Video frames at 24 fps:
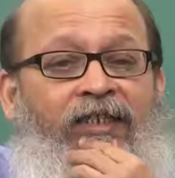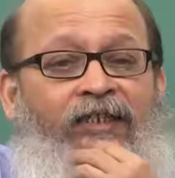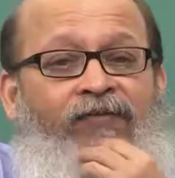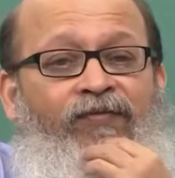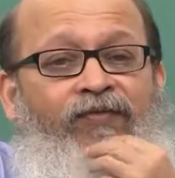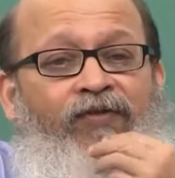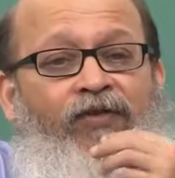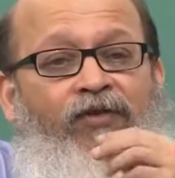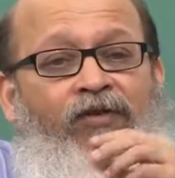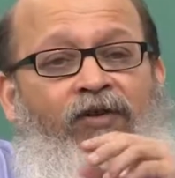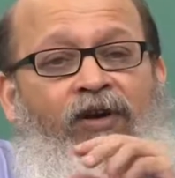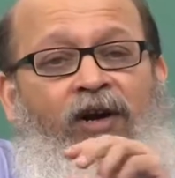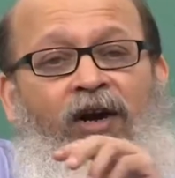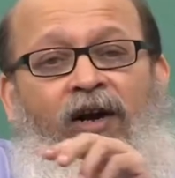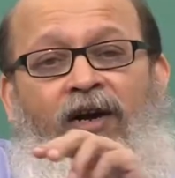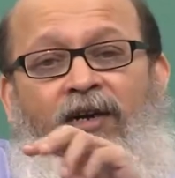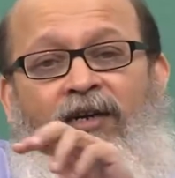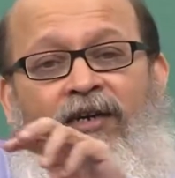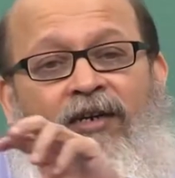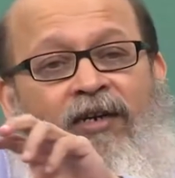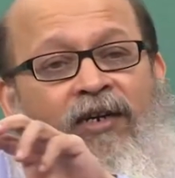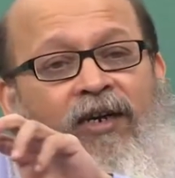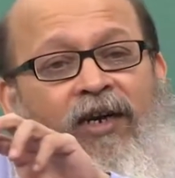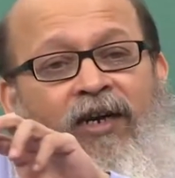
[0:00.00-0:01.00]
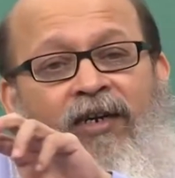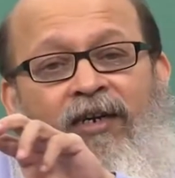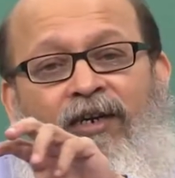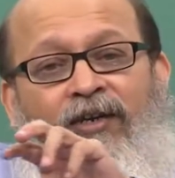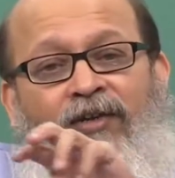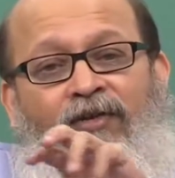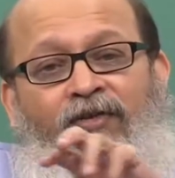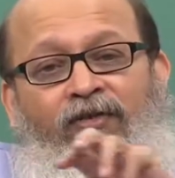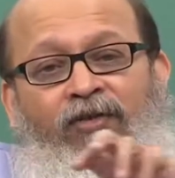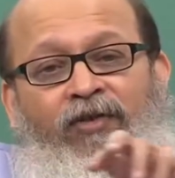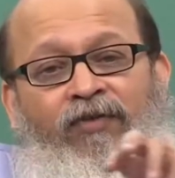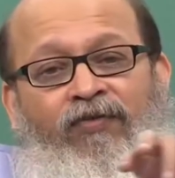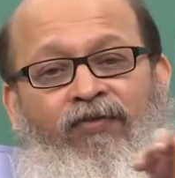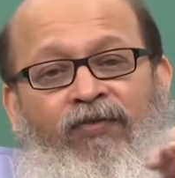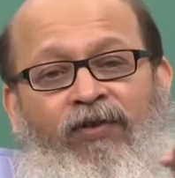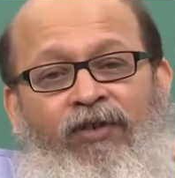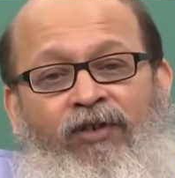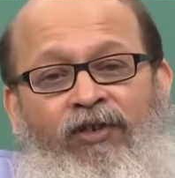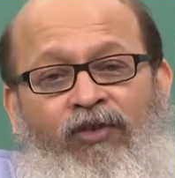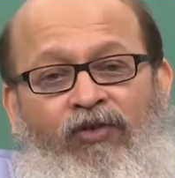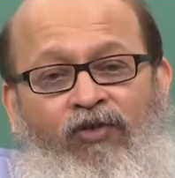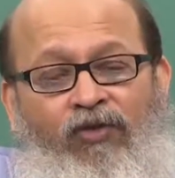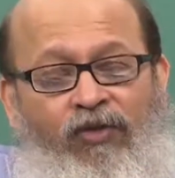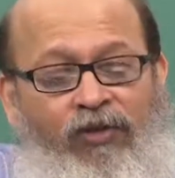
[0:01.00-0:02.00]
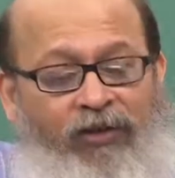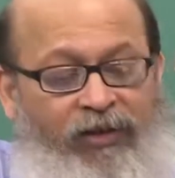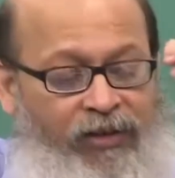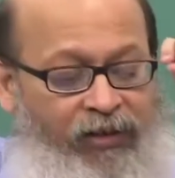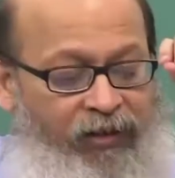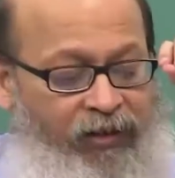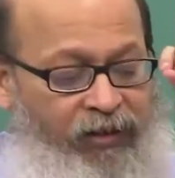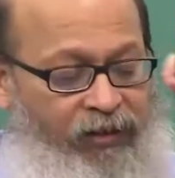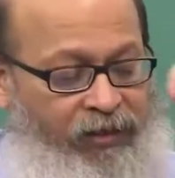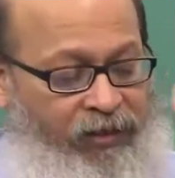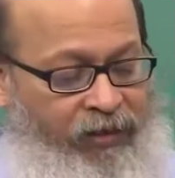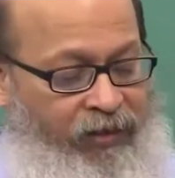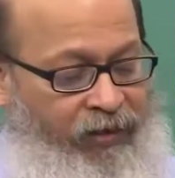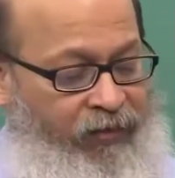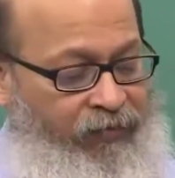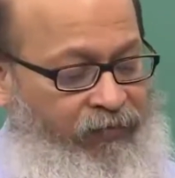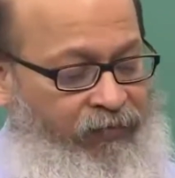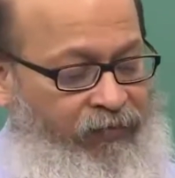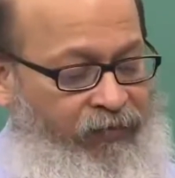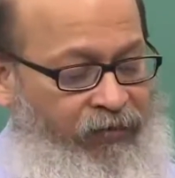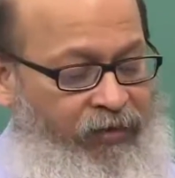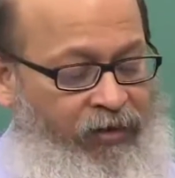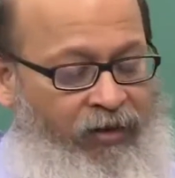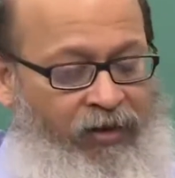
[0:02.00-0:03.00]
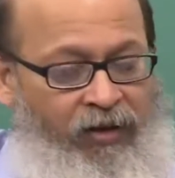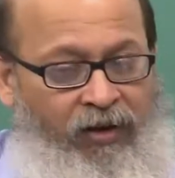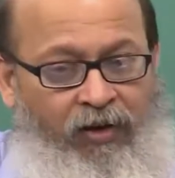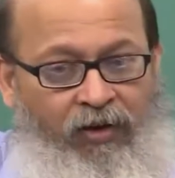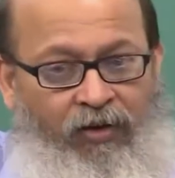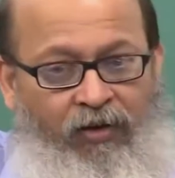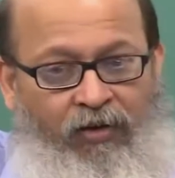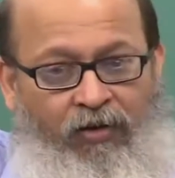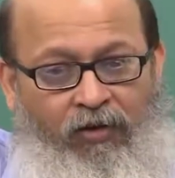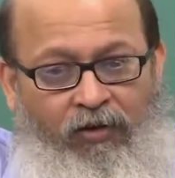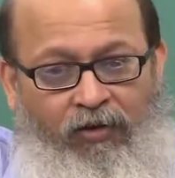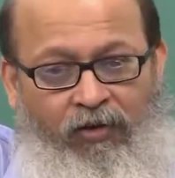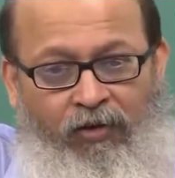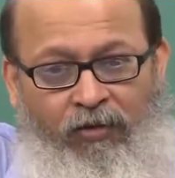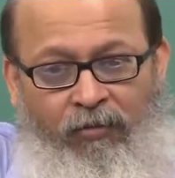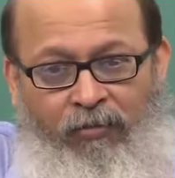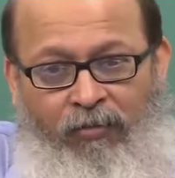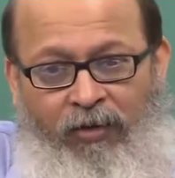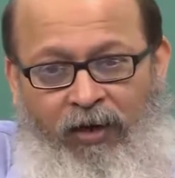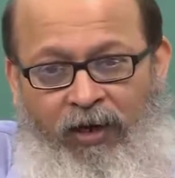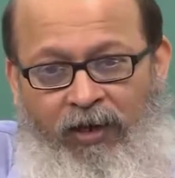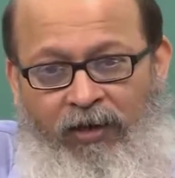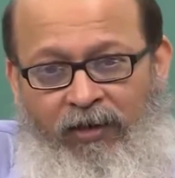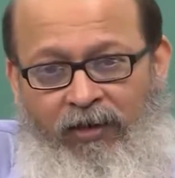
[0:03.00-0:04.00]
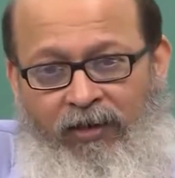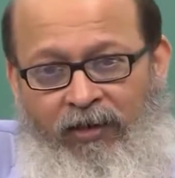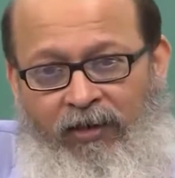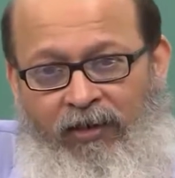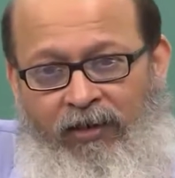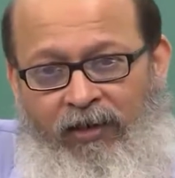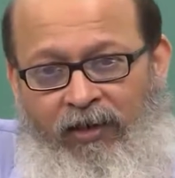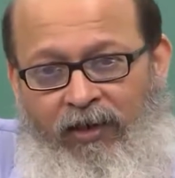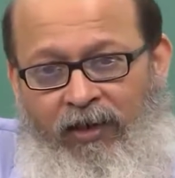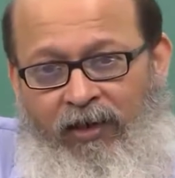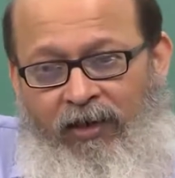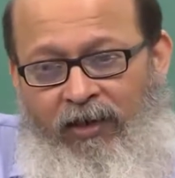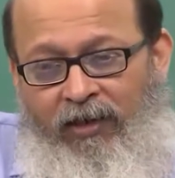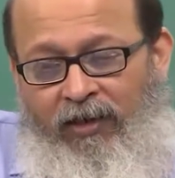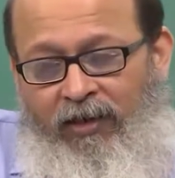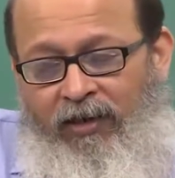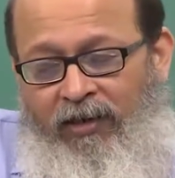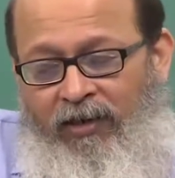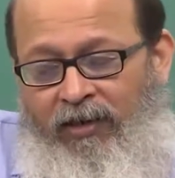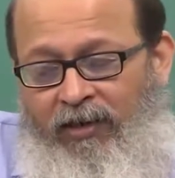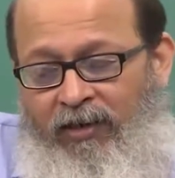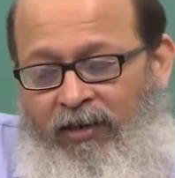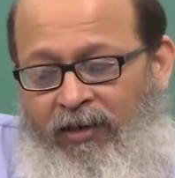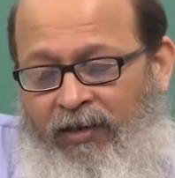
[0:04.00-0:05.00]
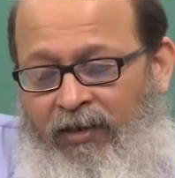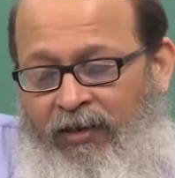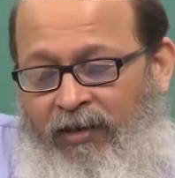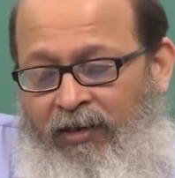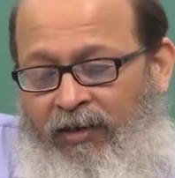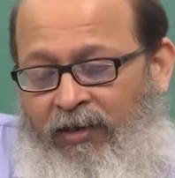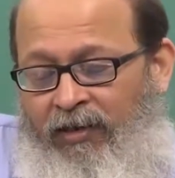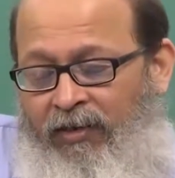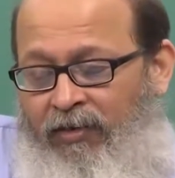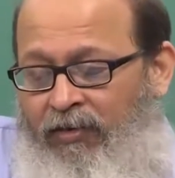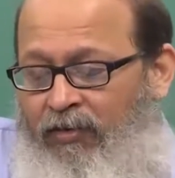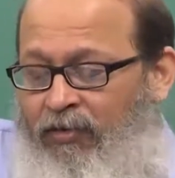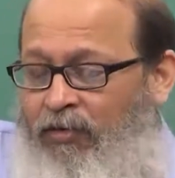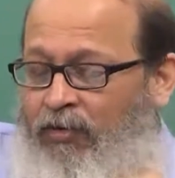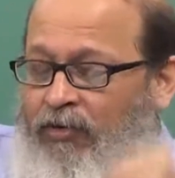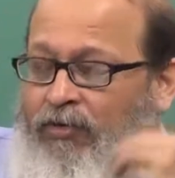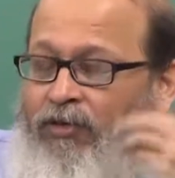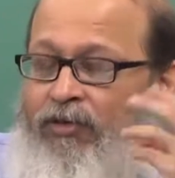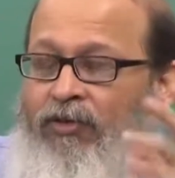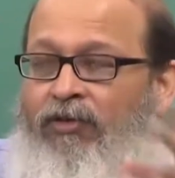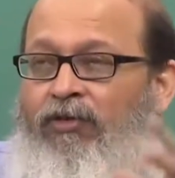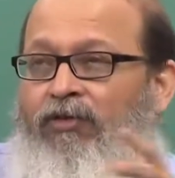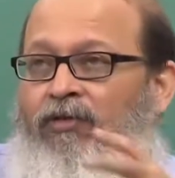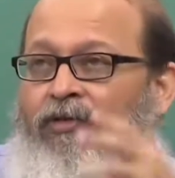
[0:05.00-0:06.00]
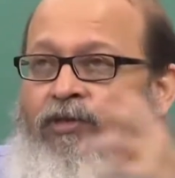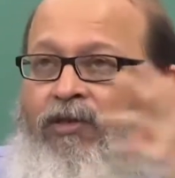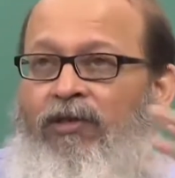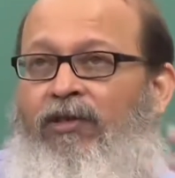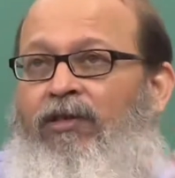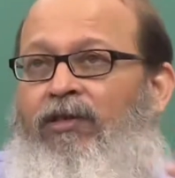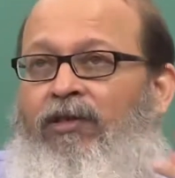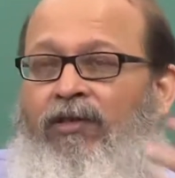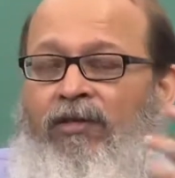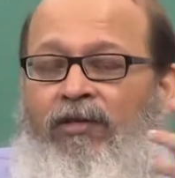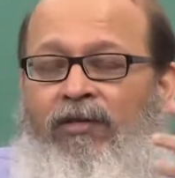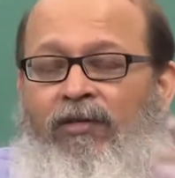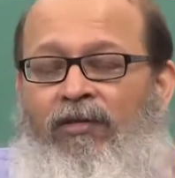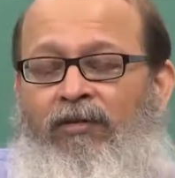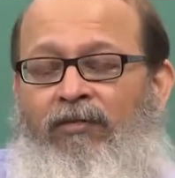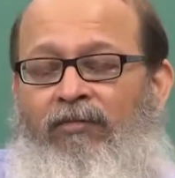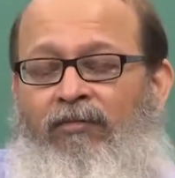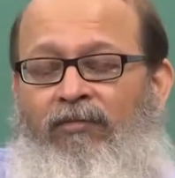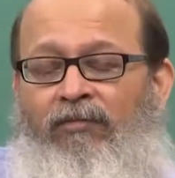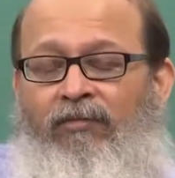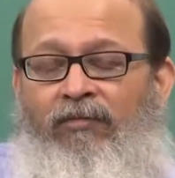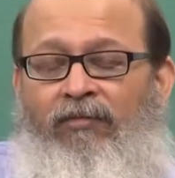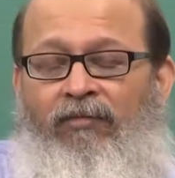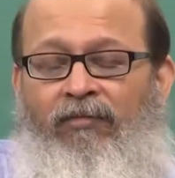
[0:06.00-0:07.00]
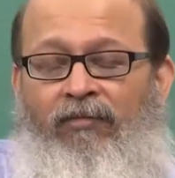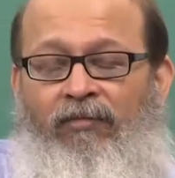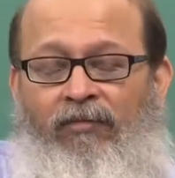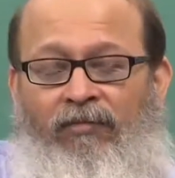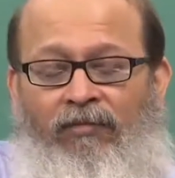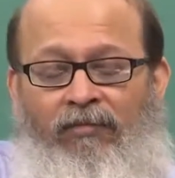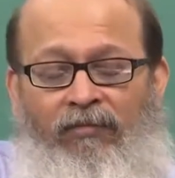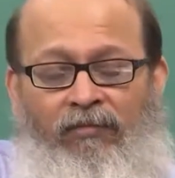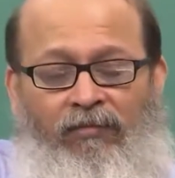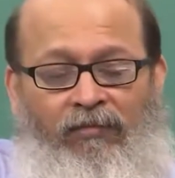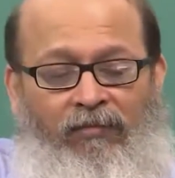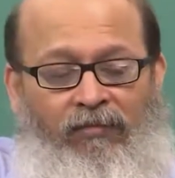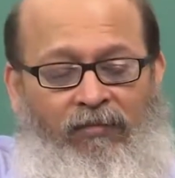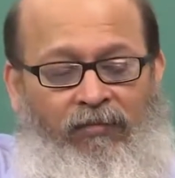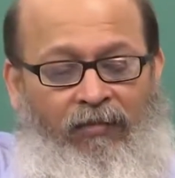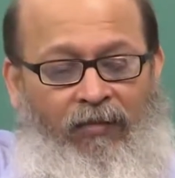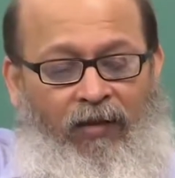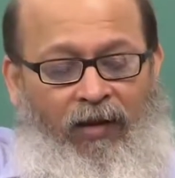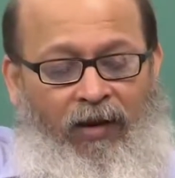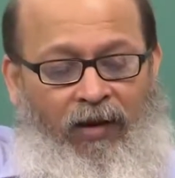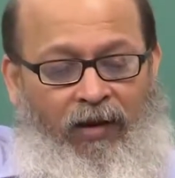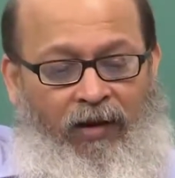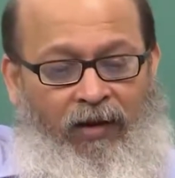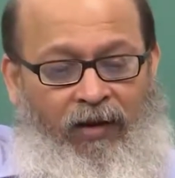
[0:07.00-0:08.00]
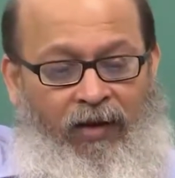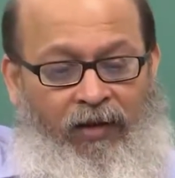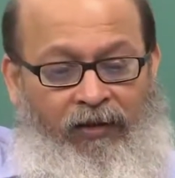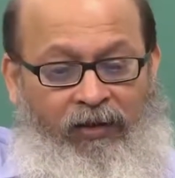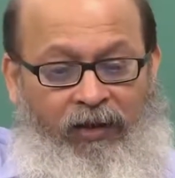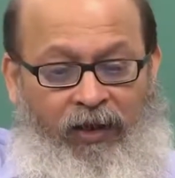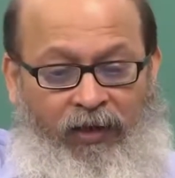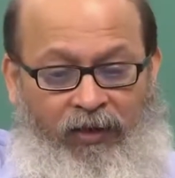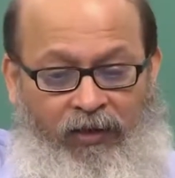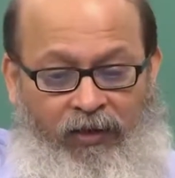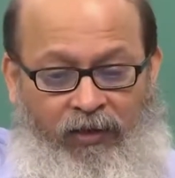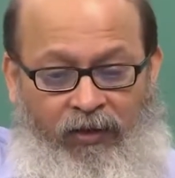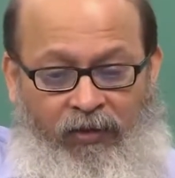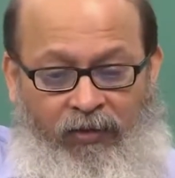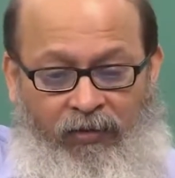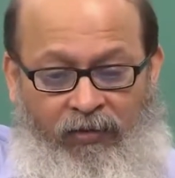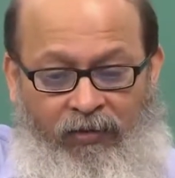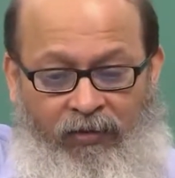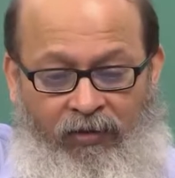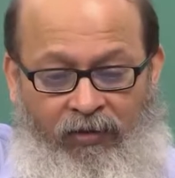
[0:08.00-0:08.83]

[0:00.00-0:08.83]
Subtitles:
if you can't get into the first question itself, or your mind just suddenly goes into this anxiety.